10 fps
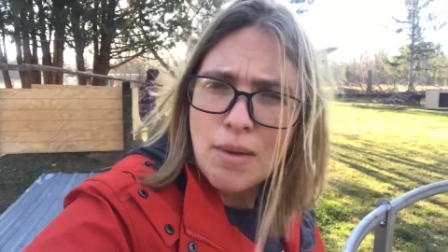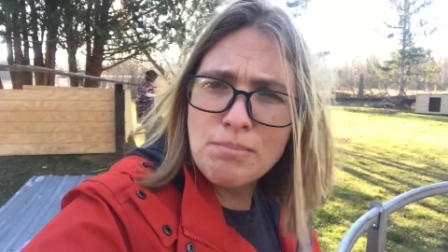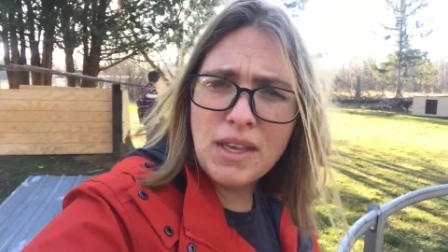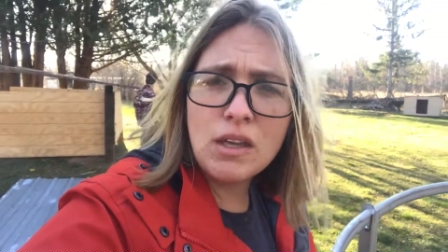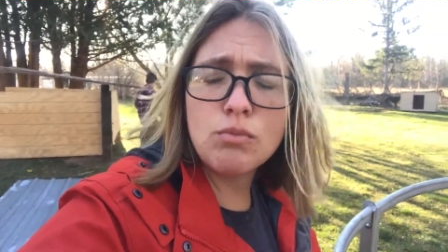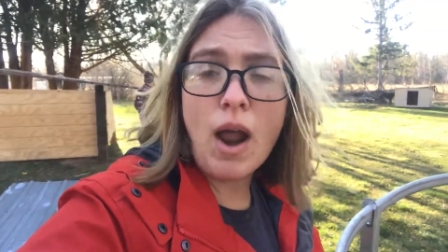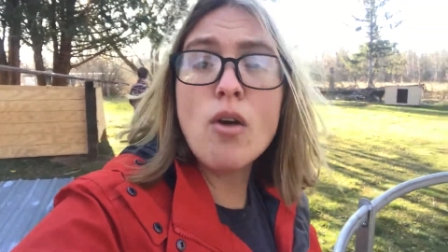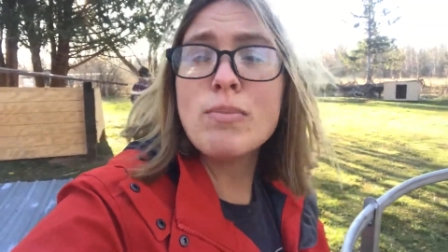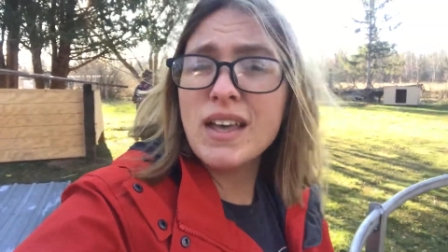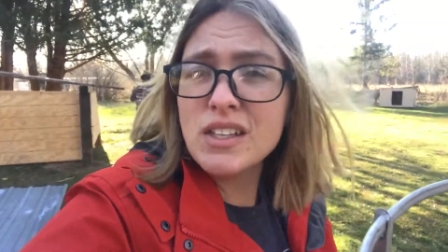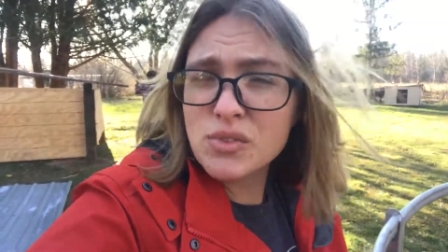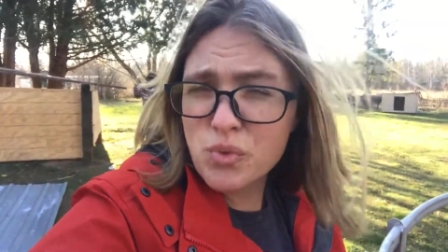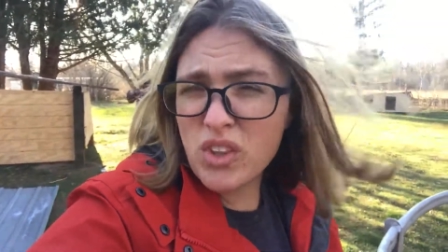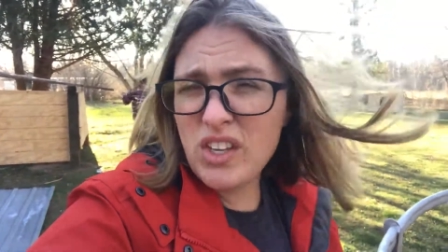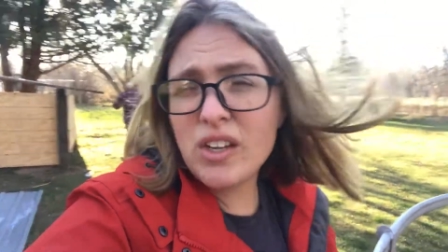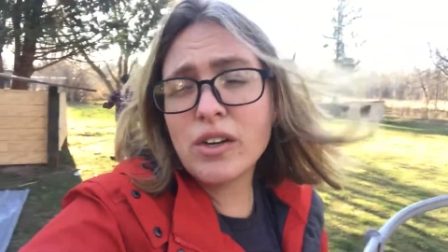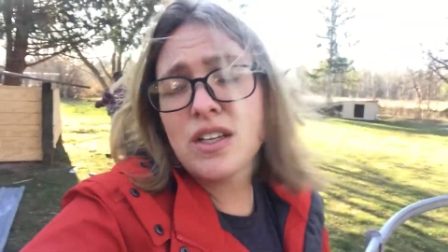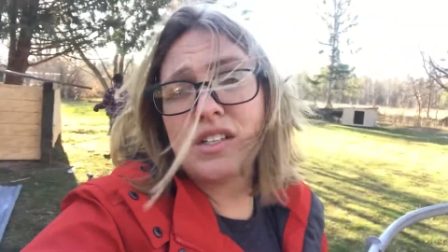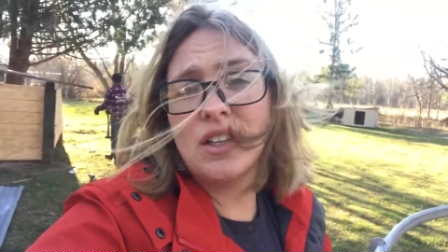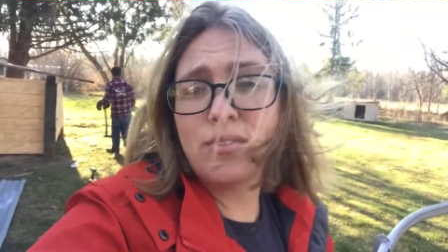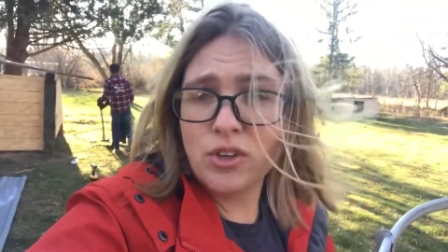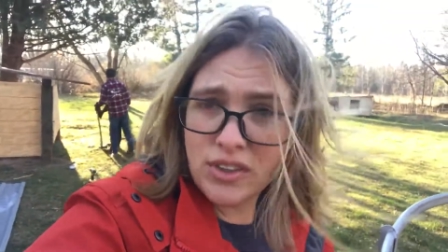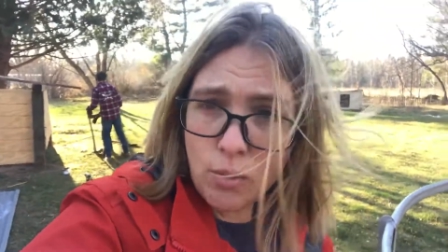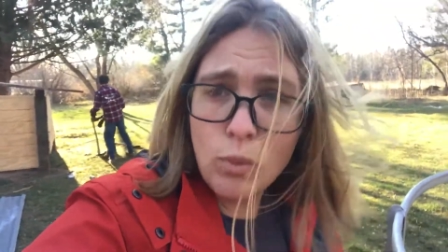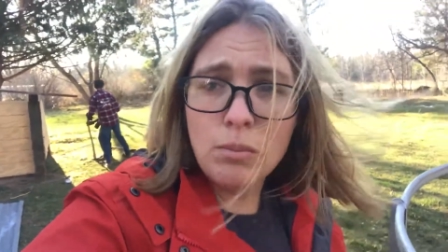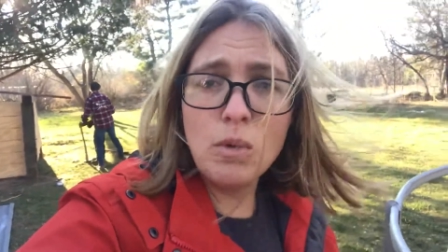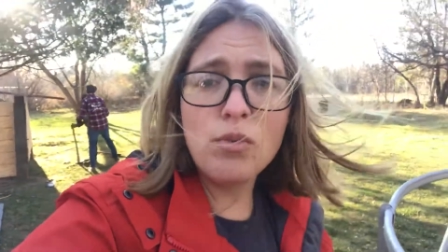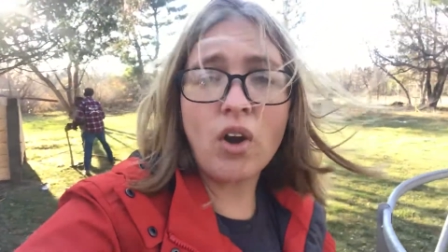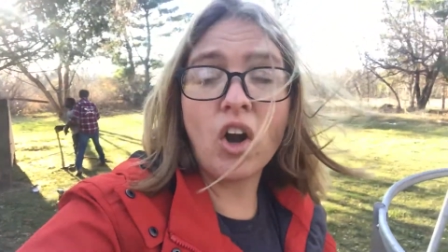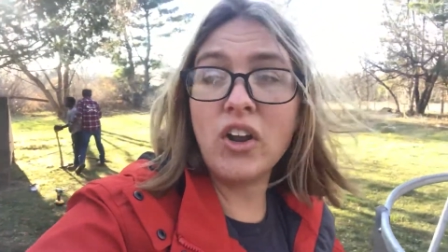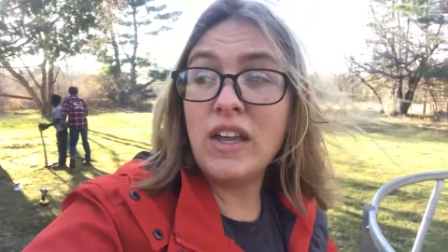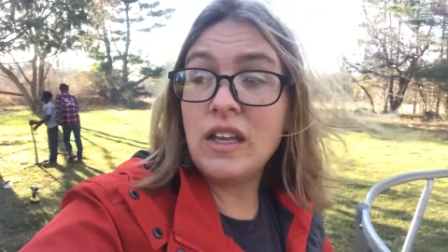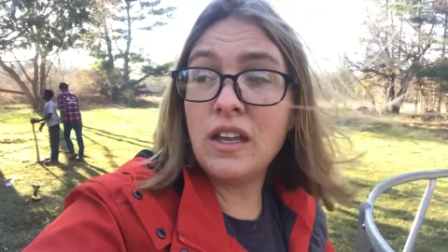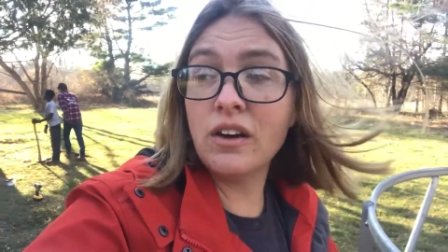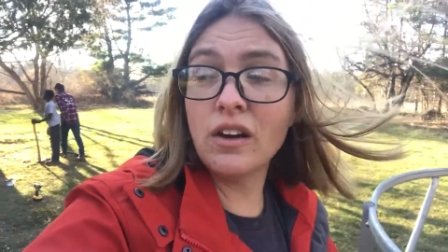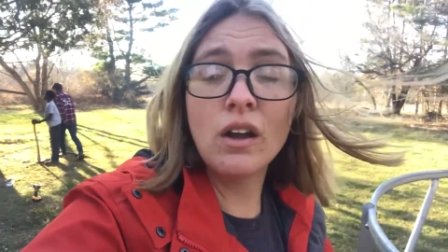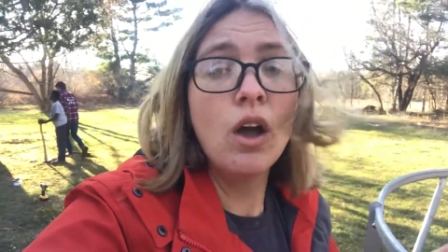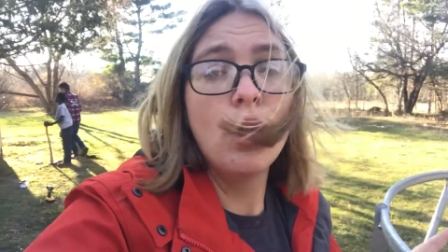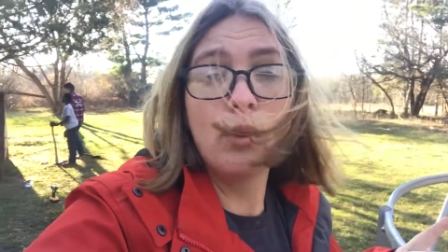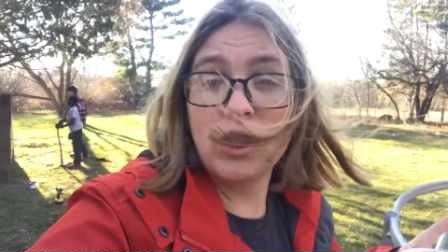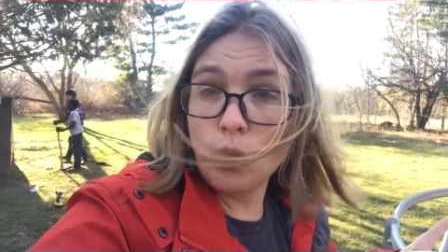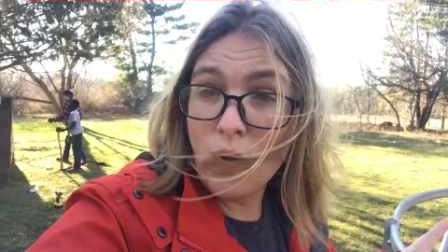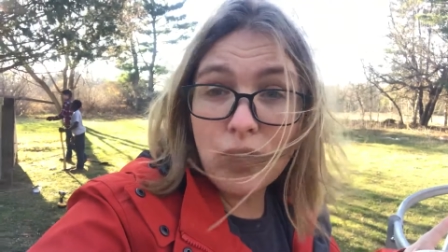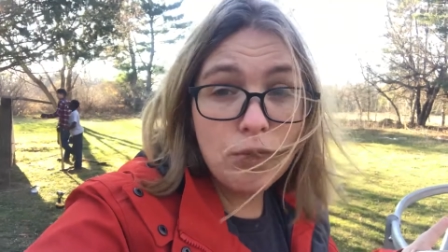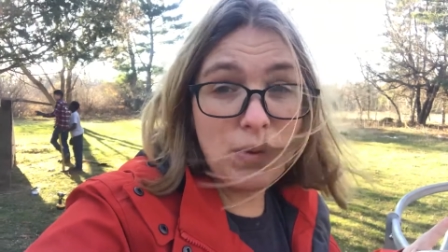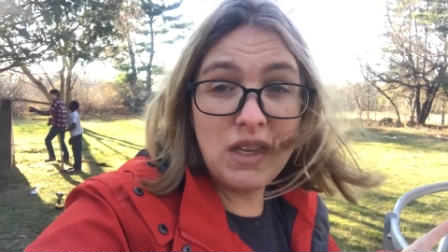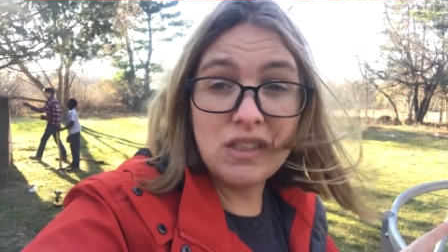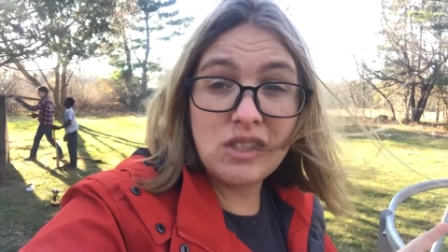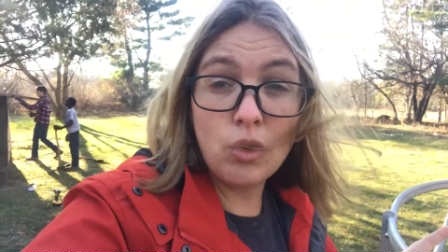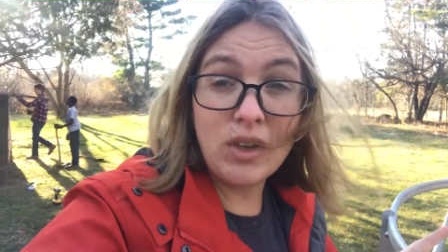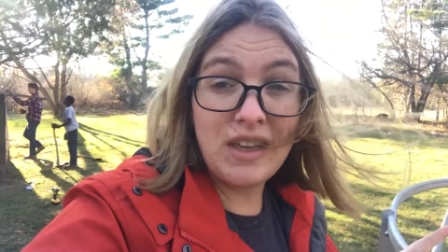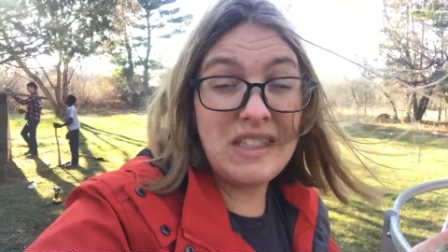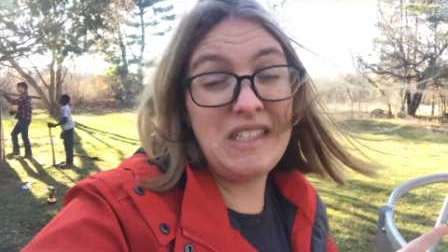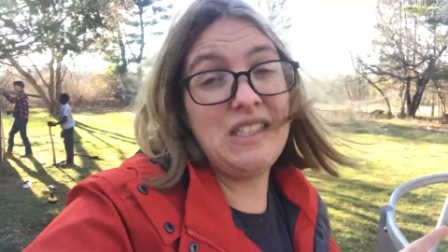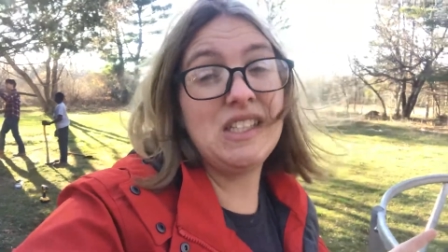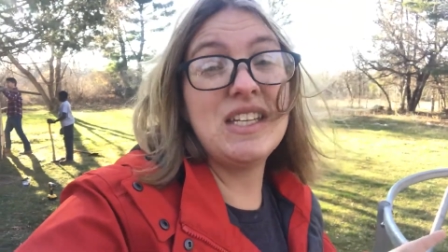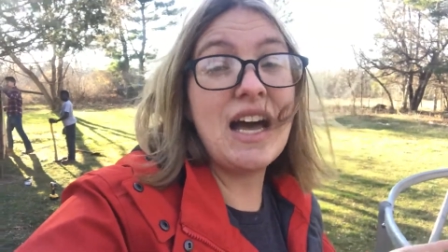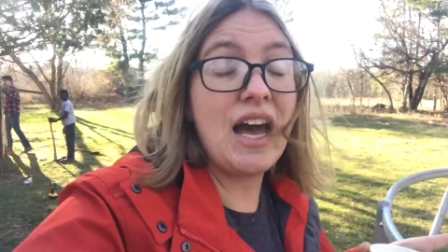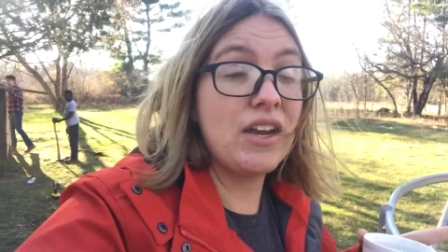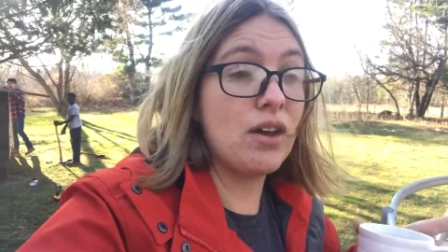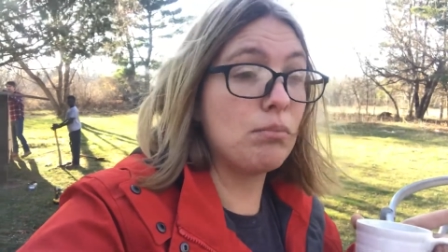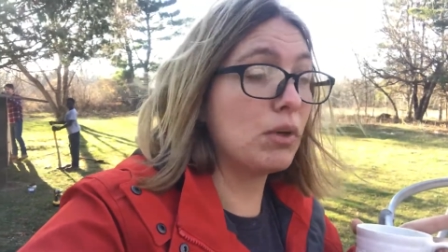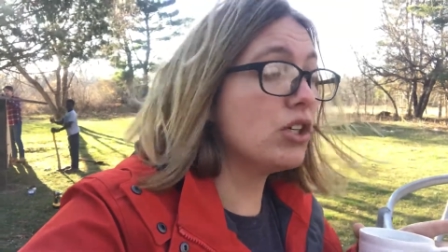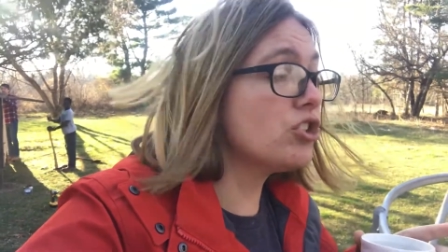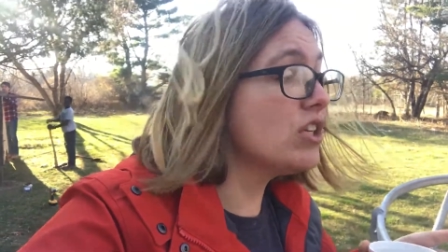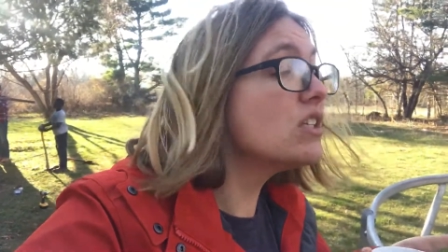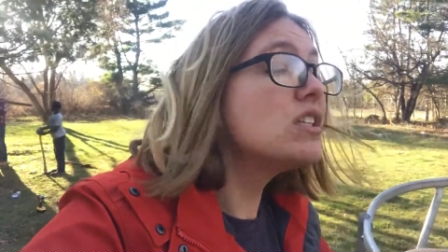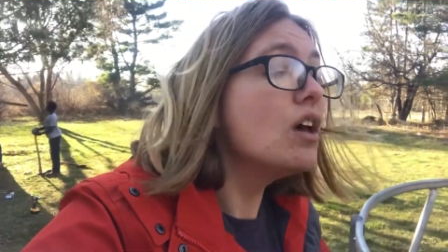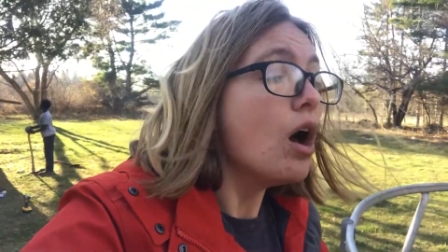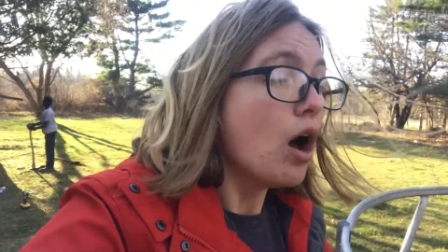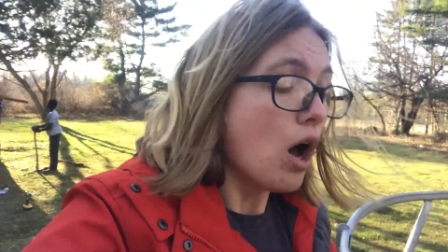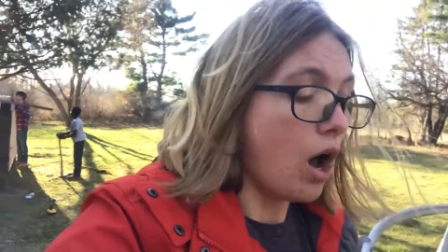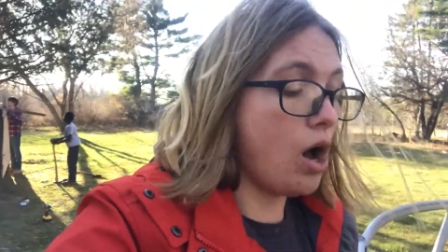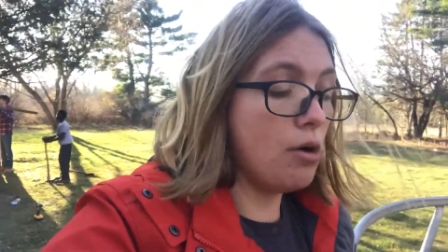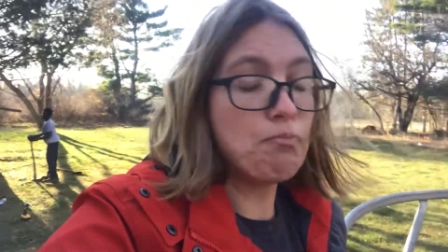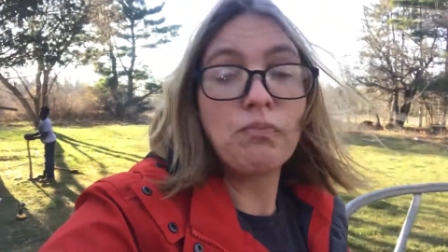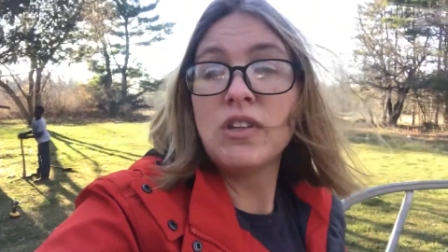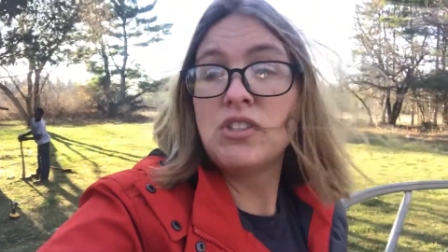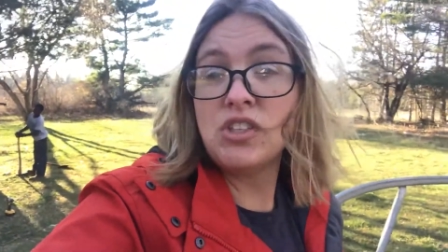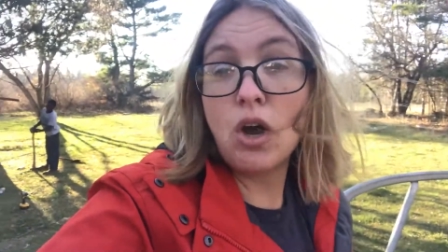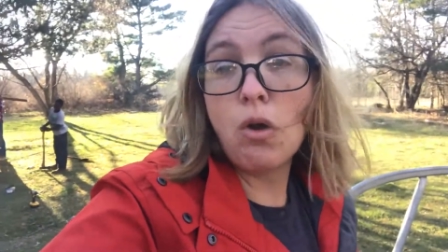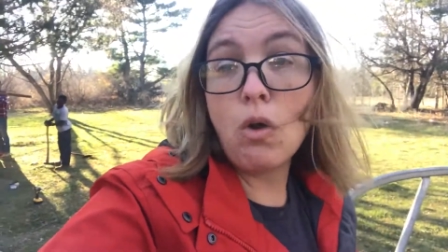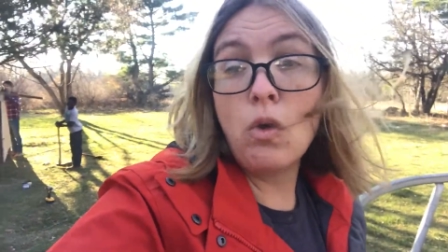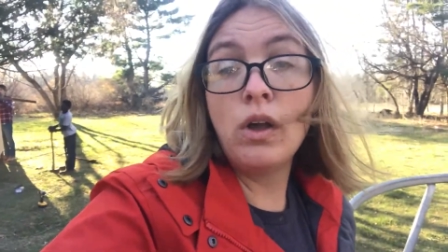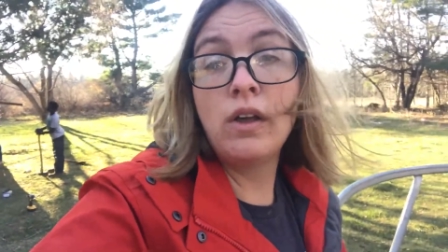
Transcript: big round bales for the year get delivered then we'll move her in here with the weather being so nice it's not emergent um, so